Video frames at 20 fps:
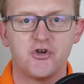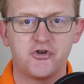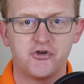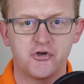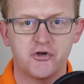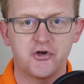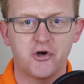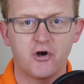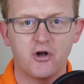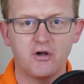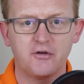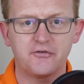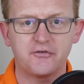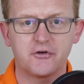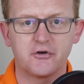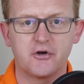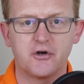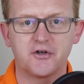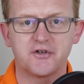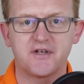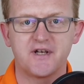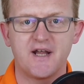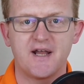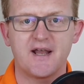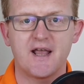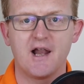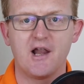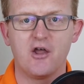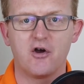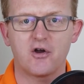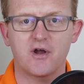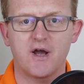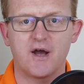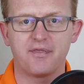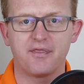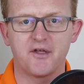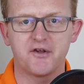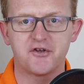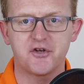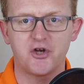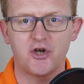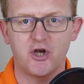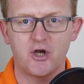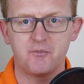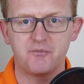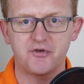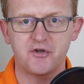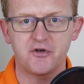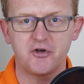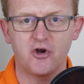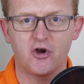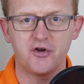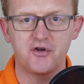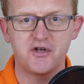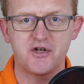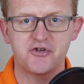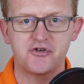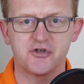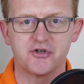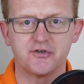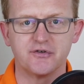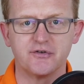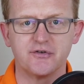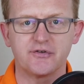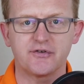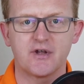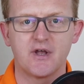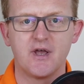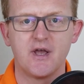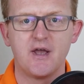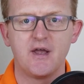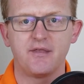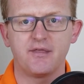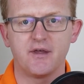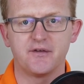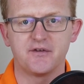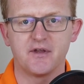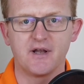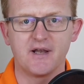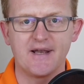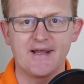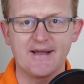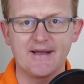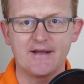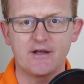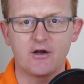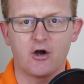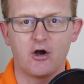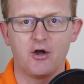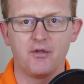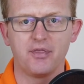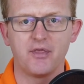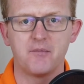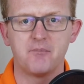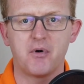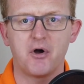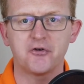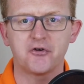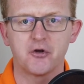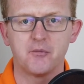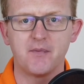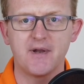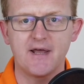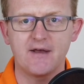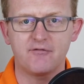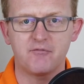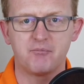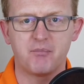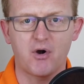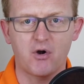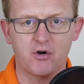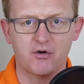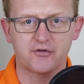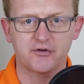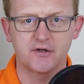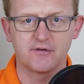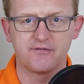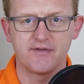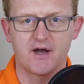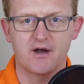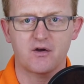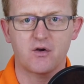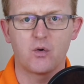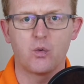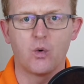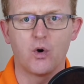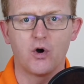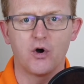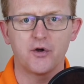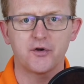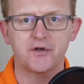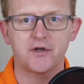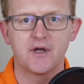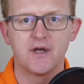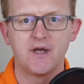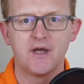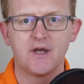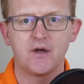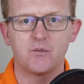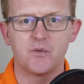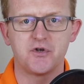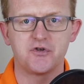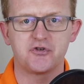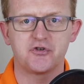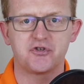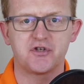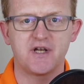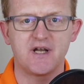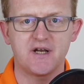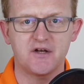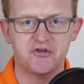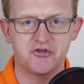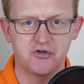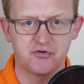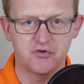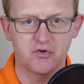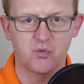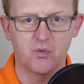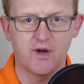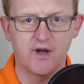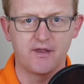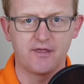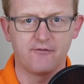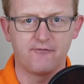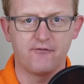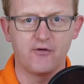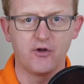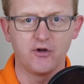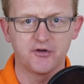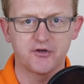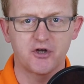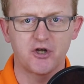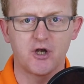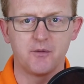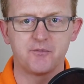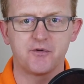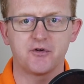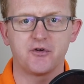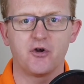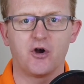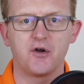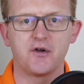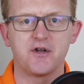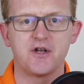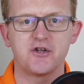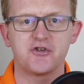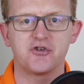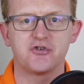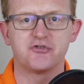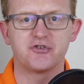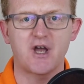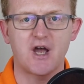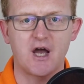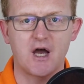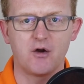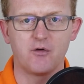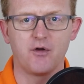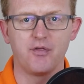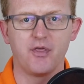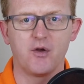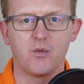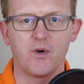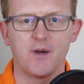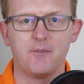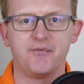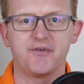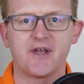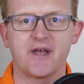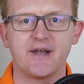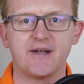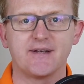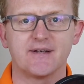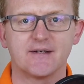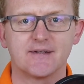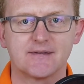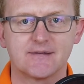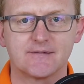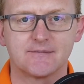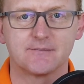You should also take a look at the terms and conditions. There's a link on the bottom left box of that quote which takes you to where the full terms and conditions are on the website.